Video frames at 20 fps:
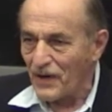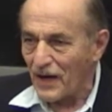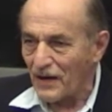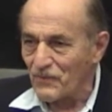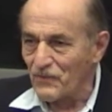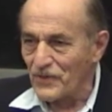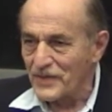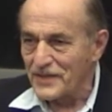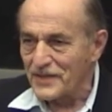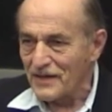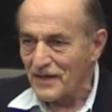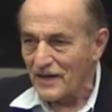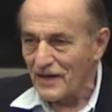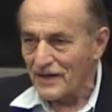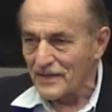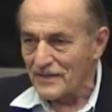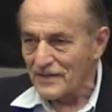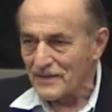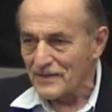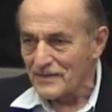uh, working
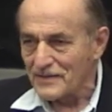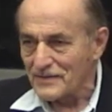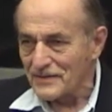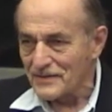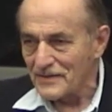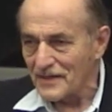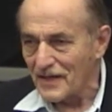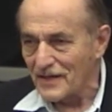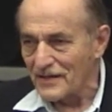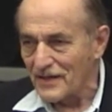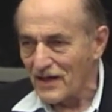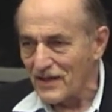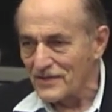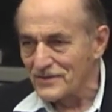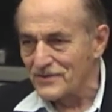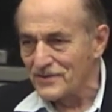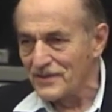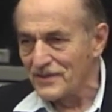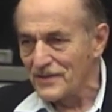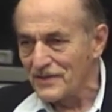on a, an
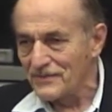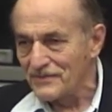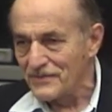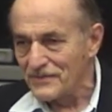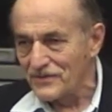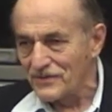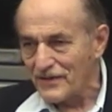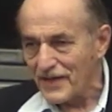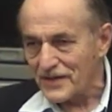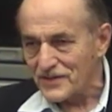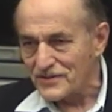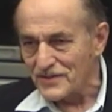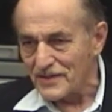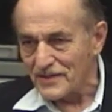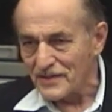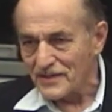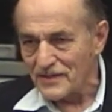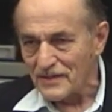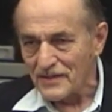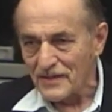alternative
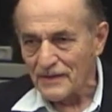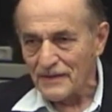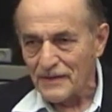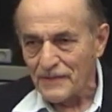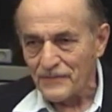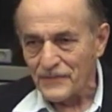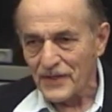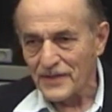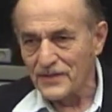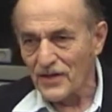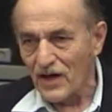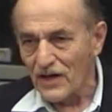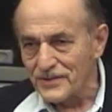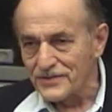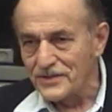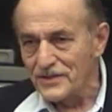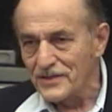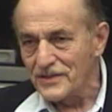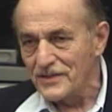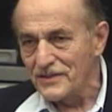direction. And the
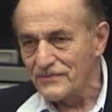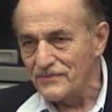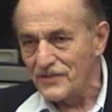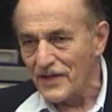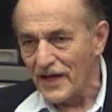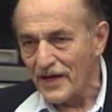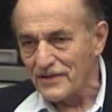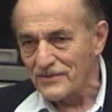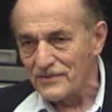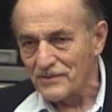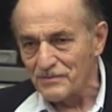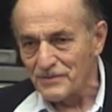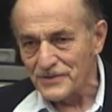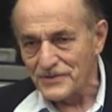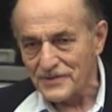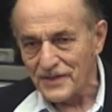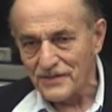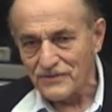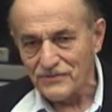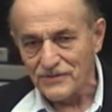alternative to
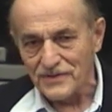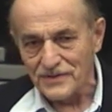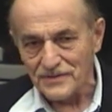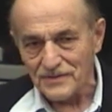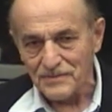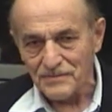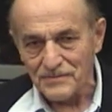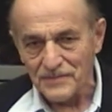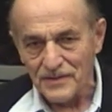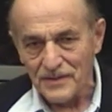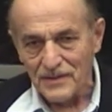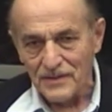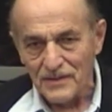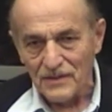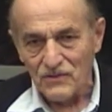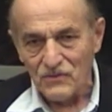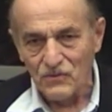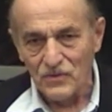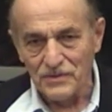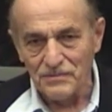anthropocentrism
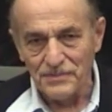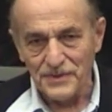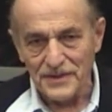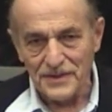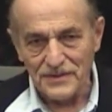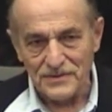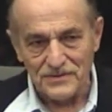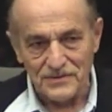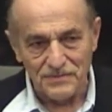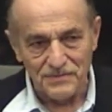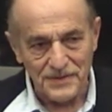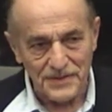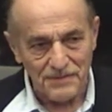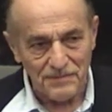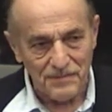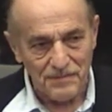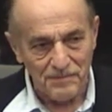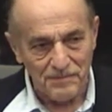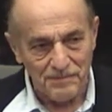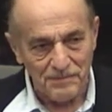would be to
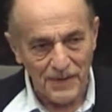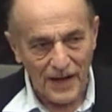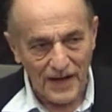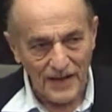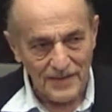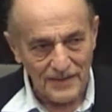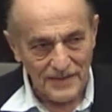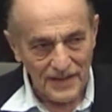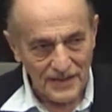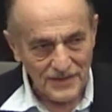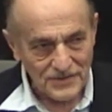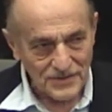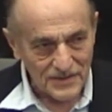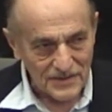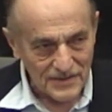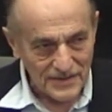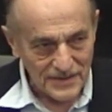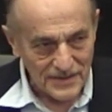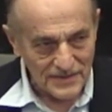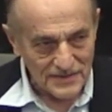be
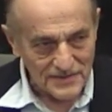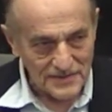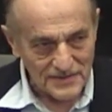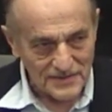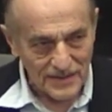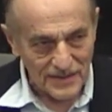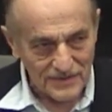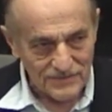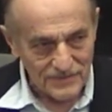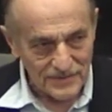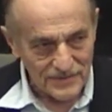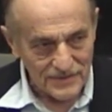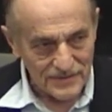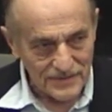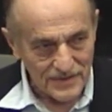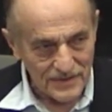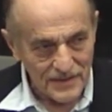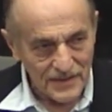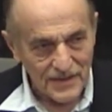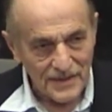biologically
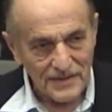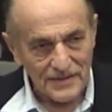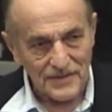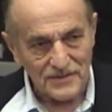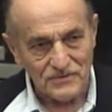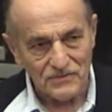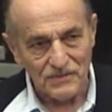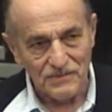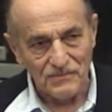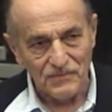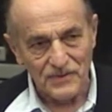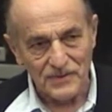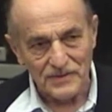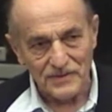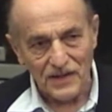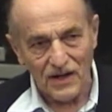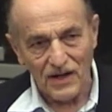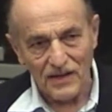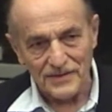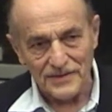centered. This would,
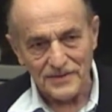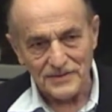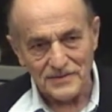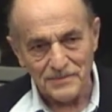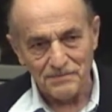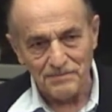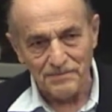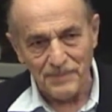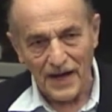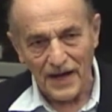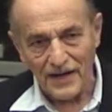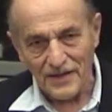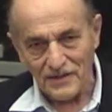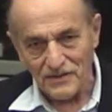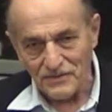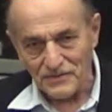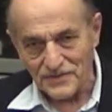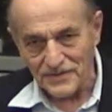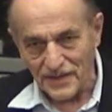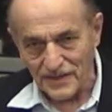we'll call this
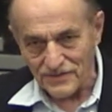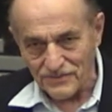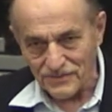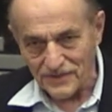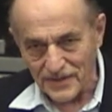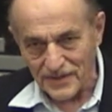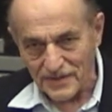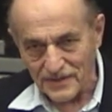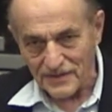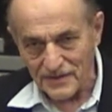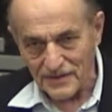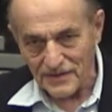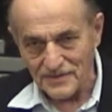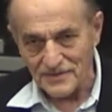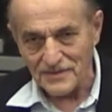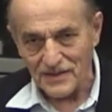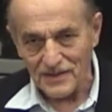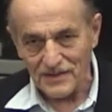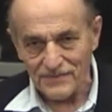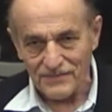biocentric
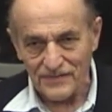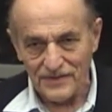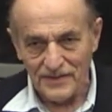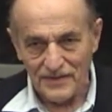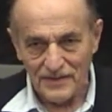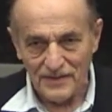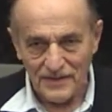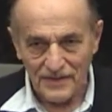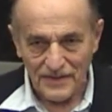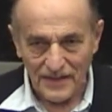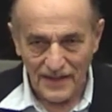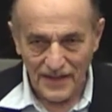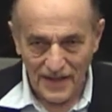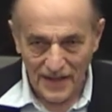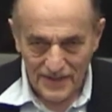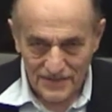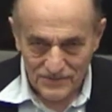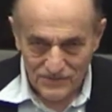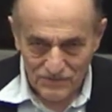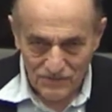instead of
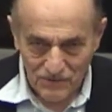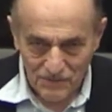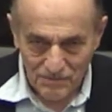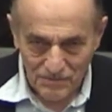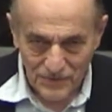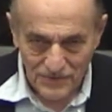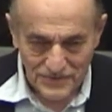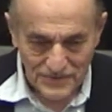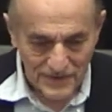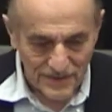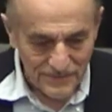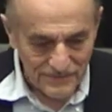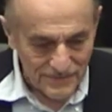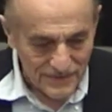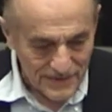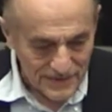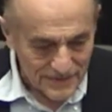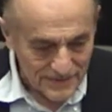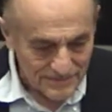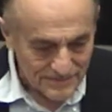
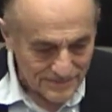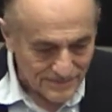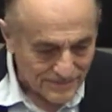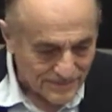anthropocentric.